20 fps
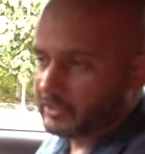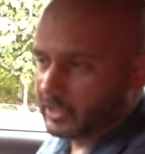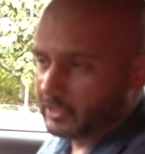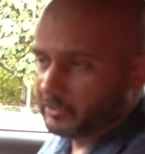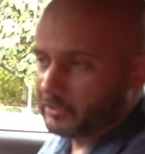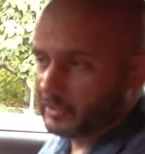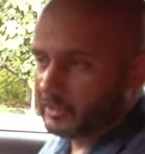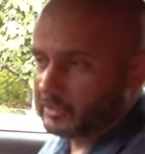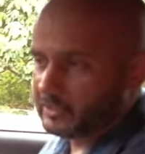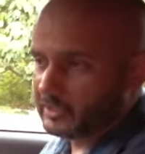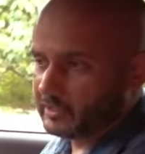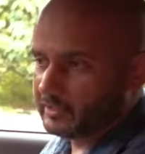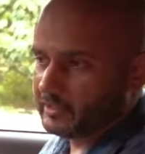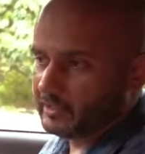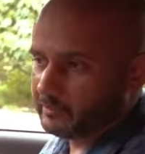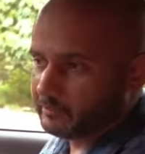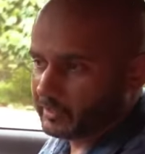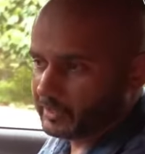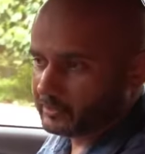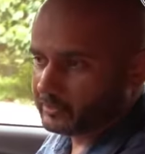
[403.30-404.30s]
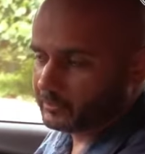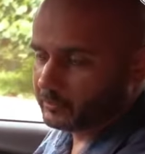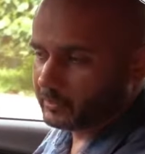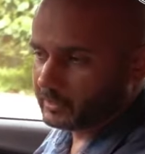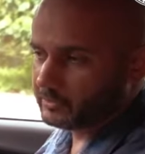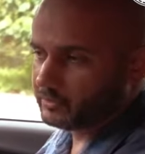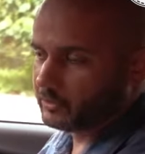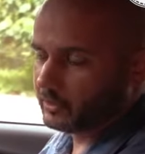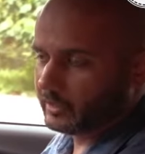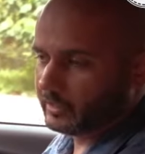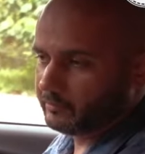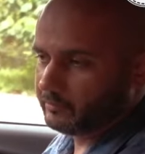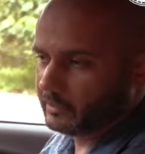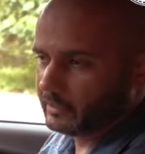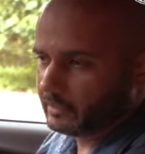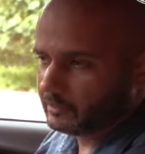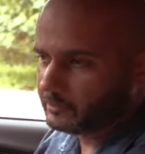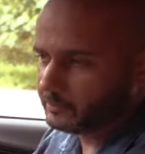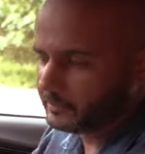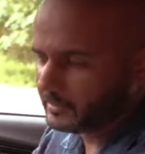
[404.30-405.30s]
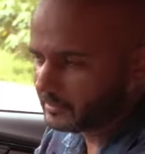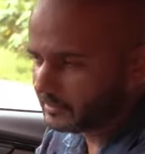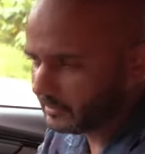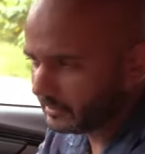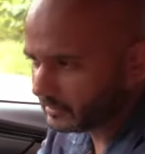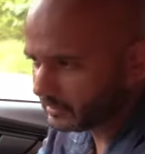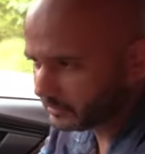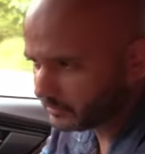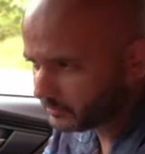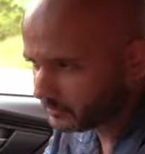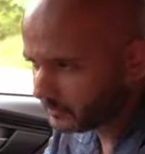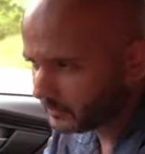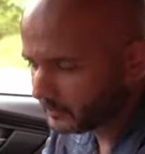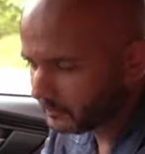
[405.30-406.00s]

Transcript: generation D-Max whatsoever, especially this